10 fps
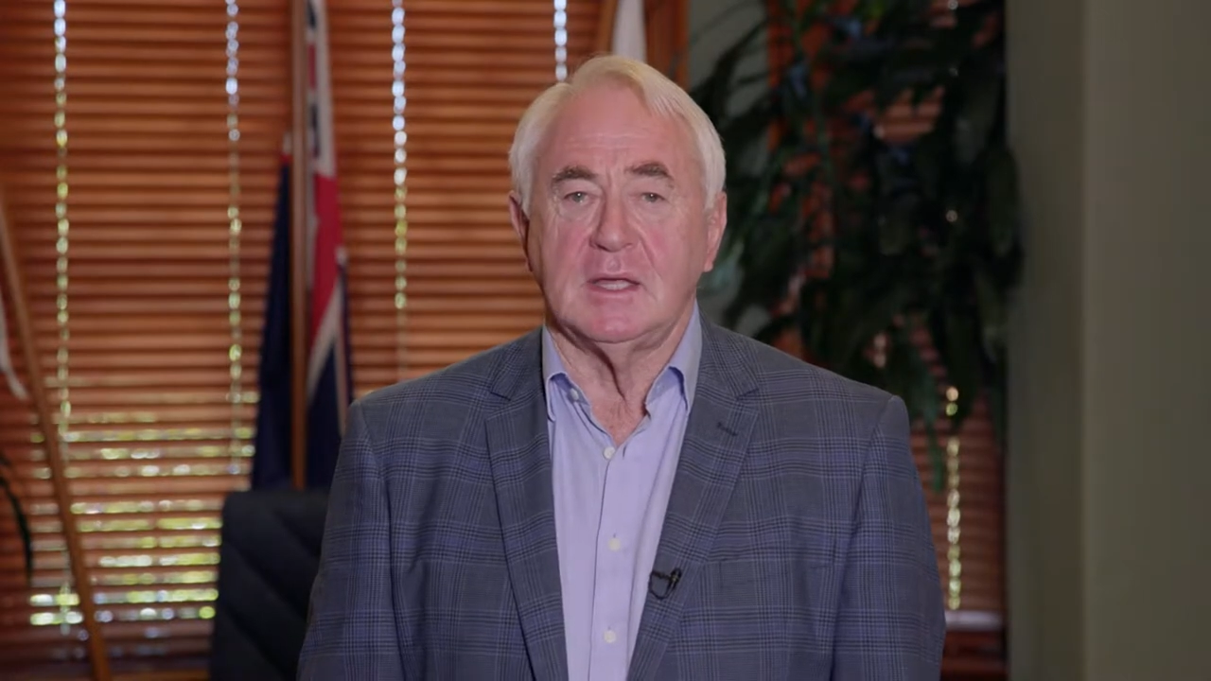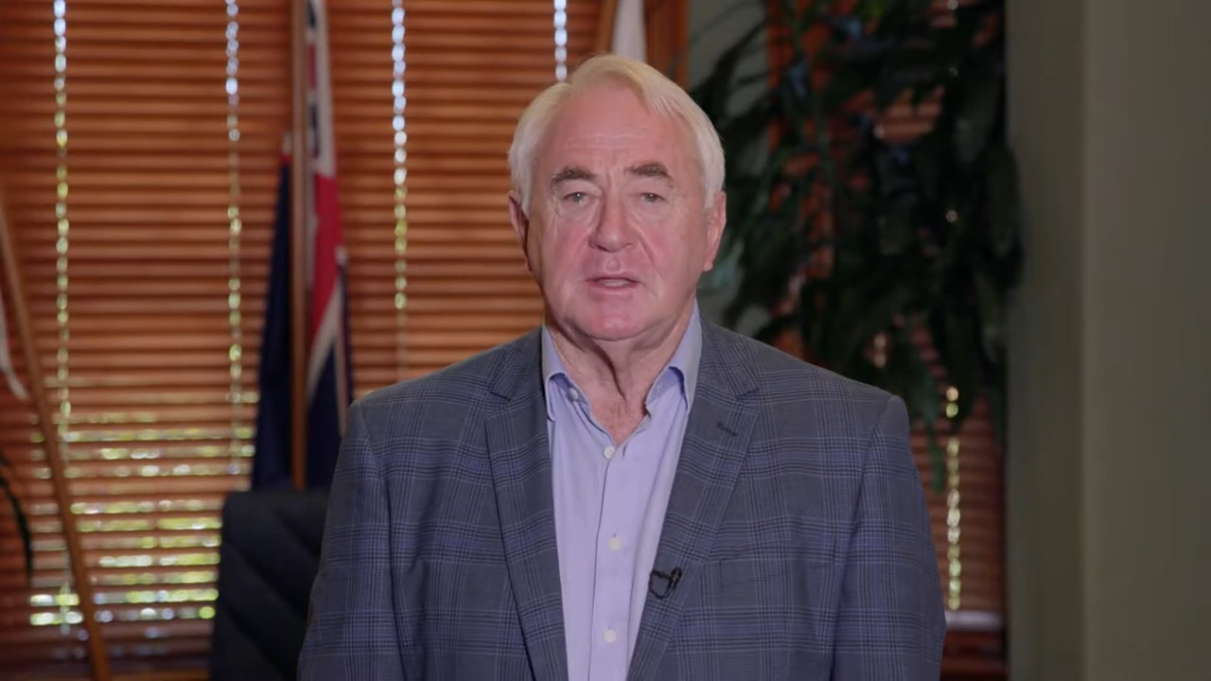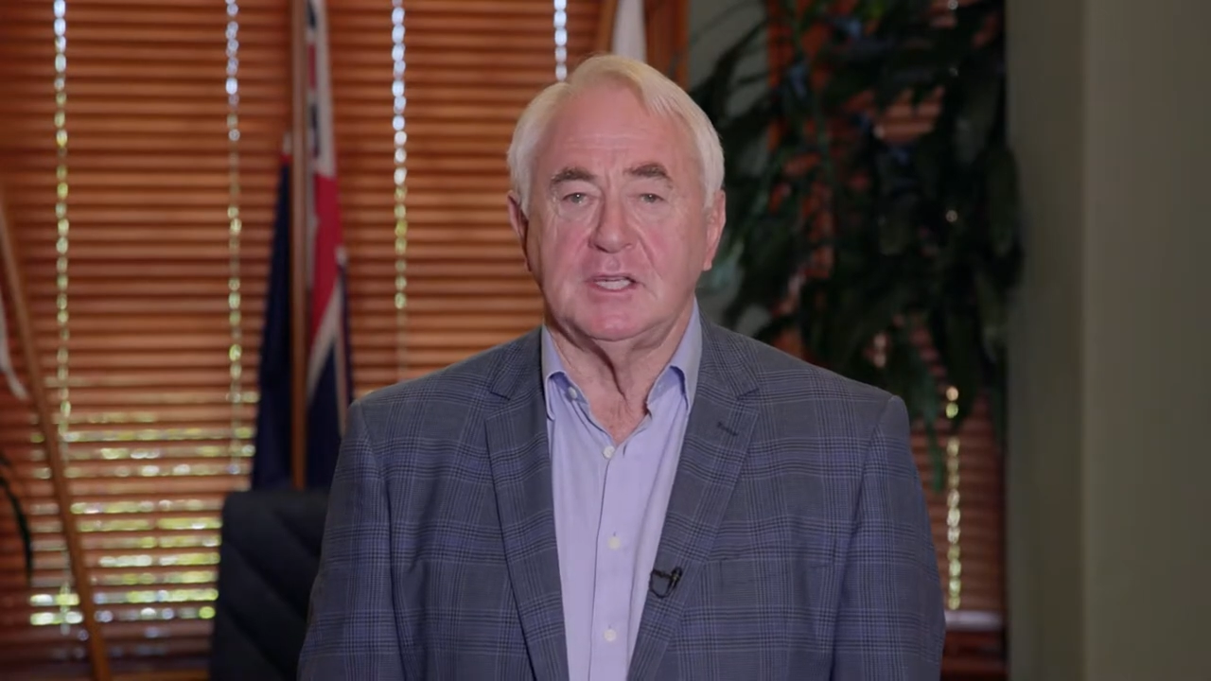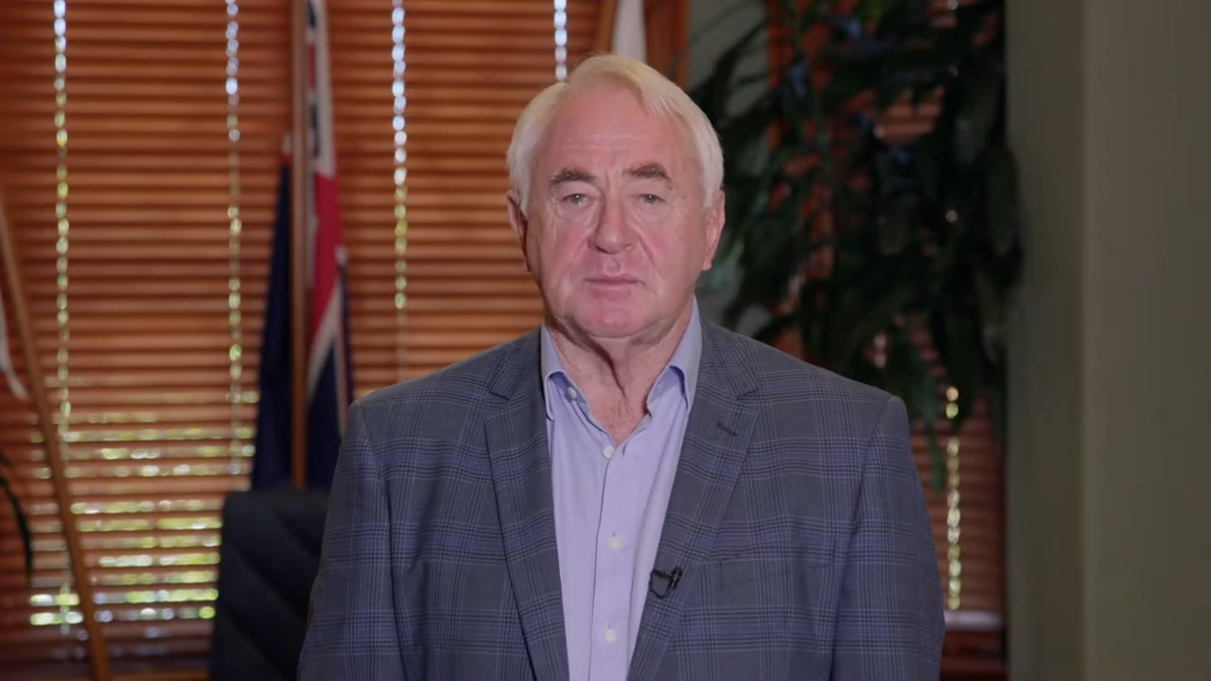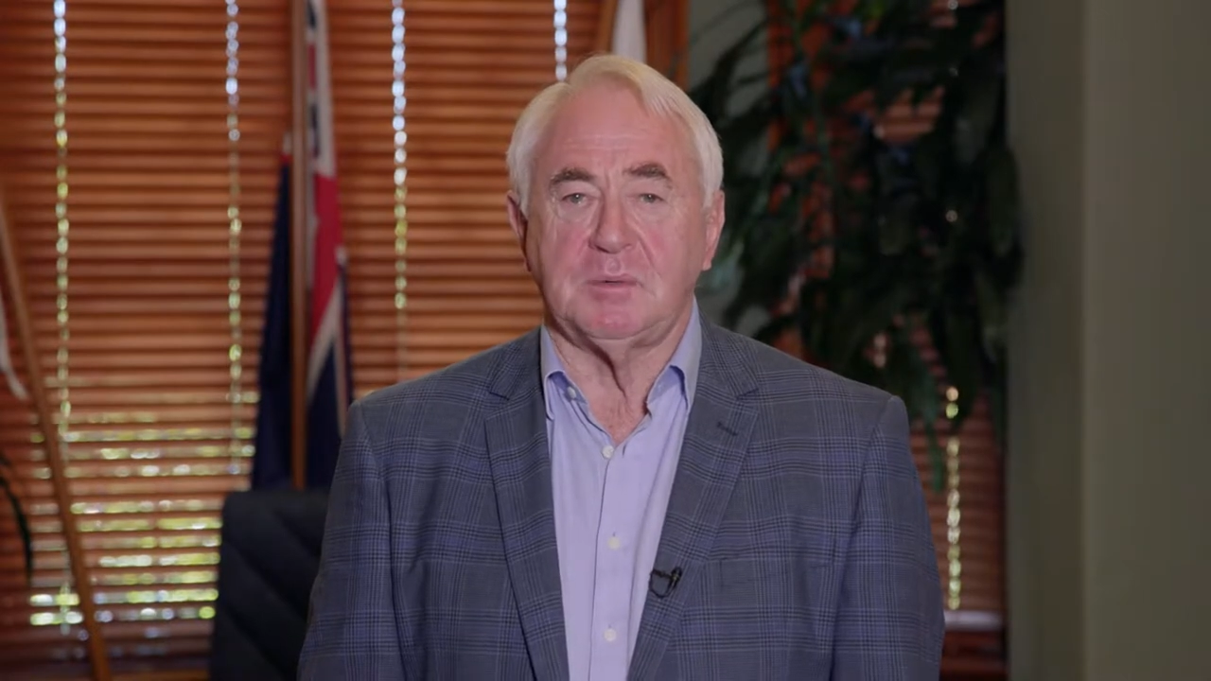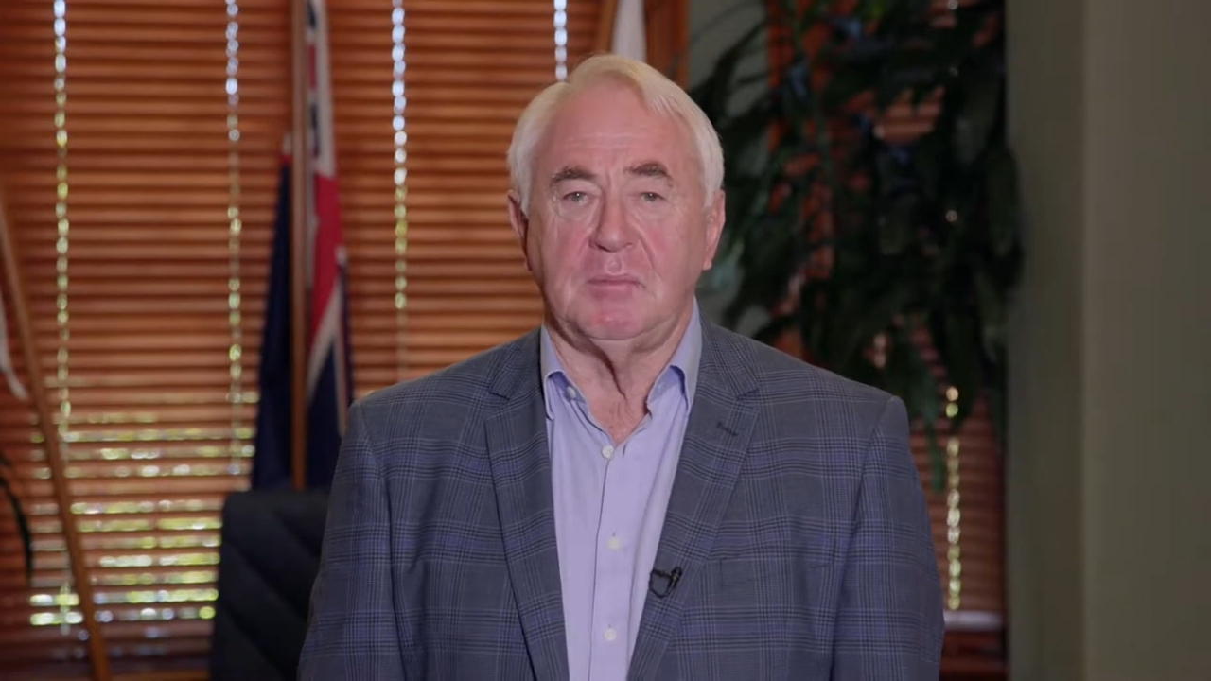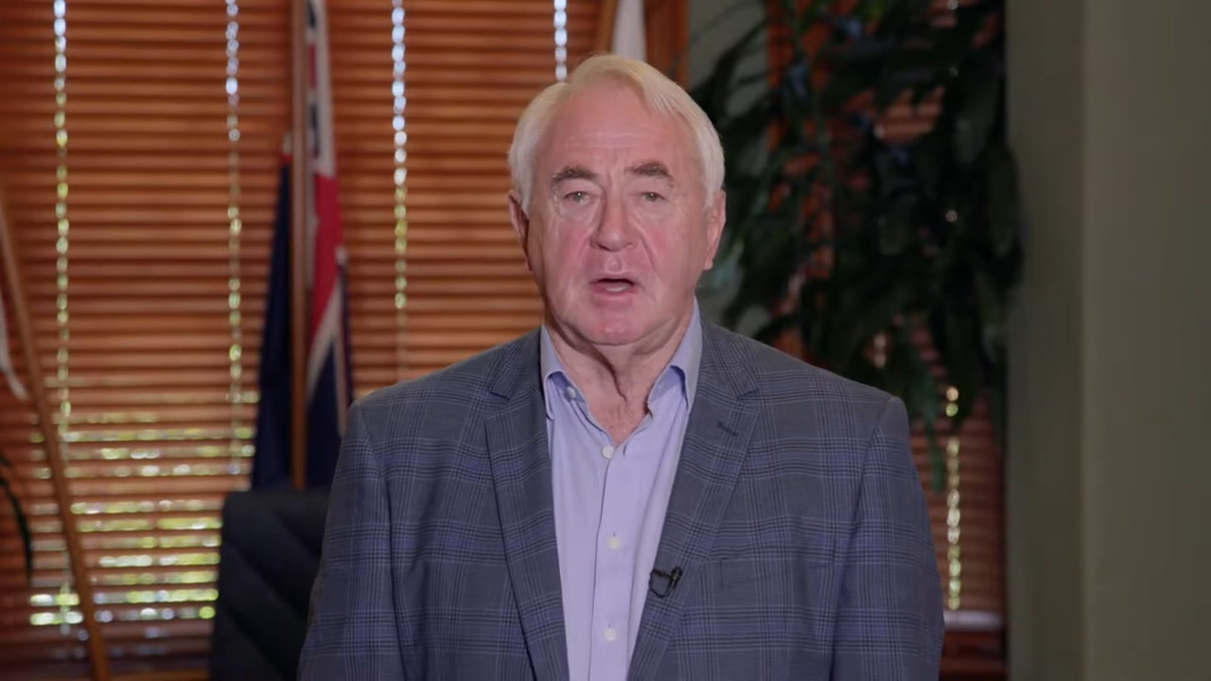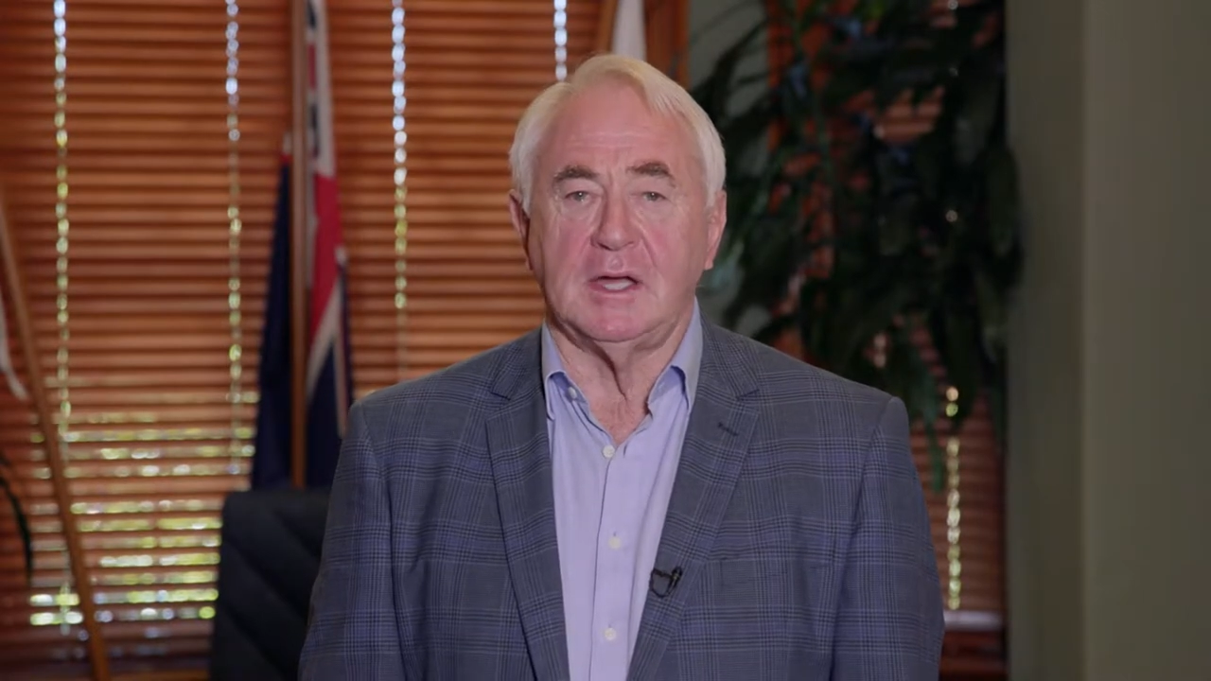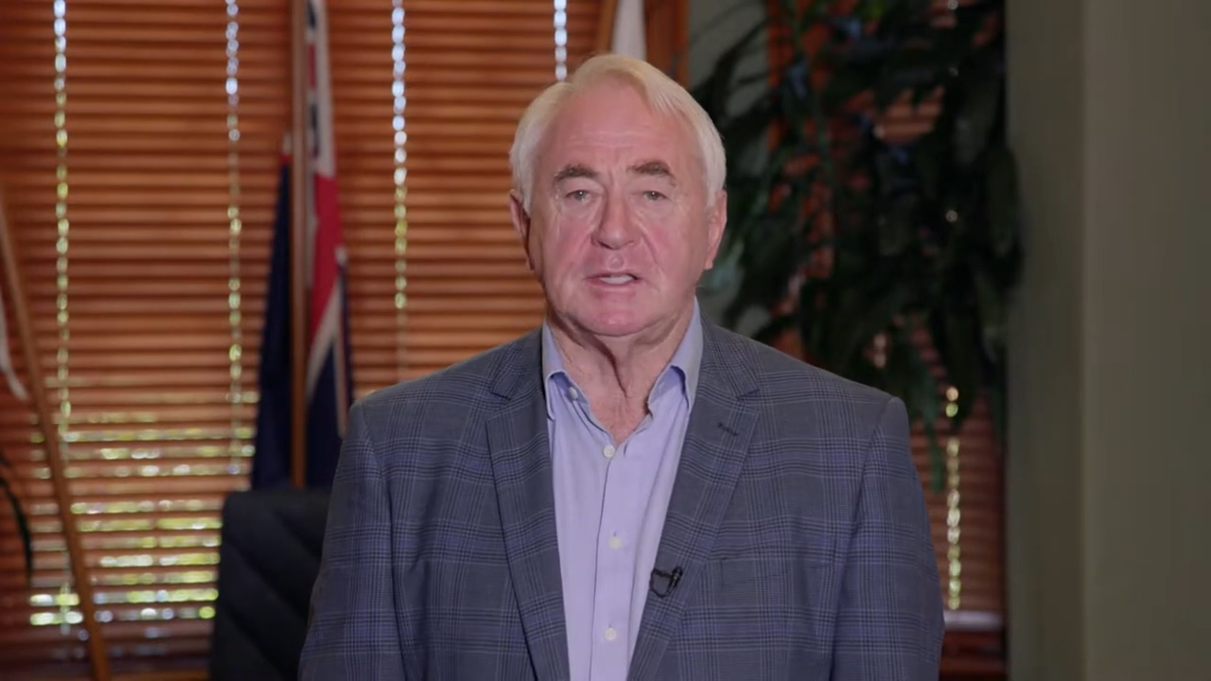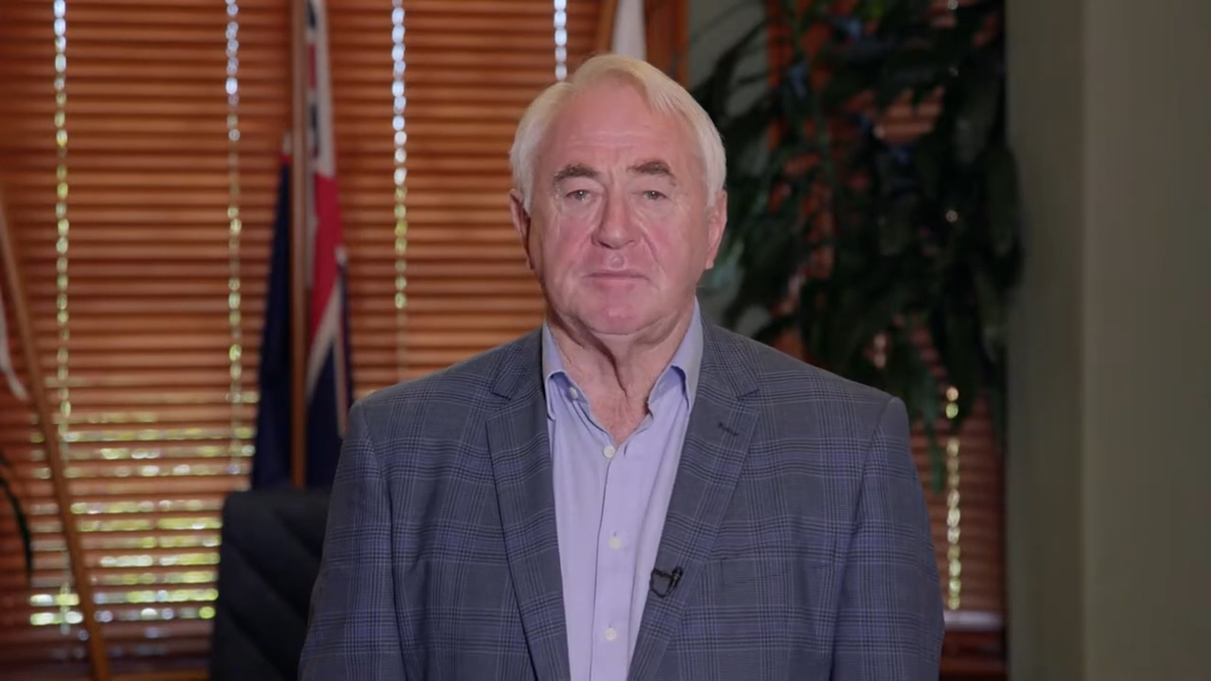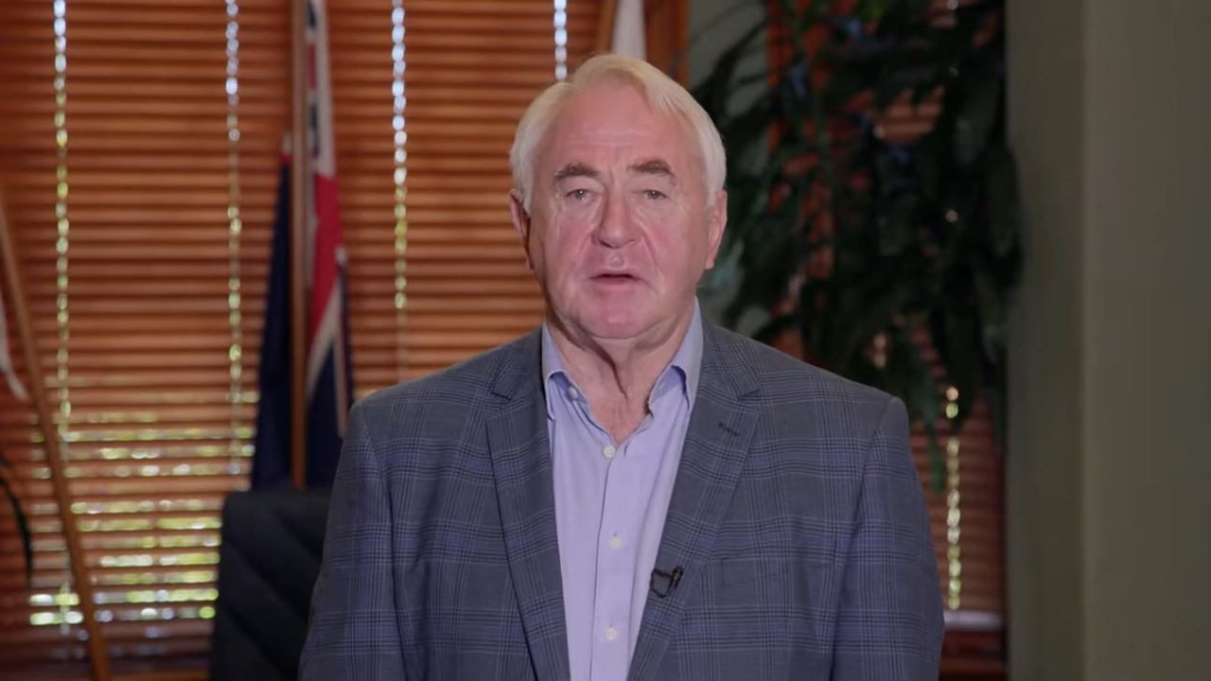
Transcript: This provides,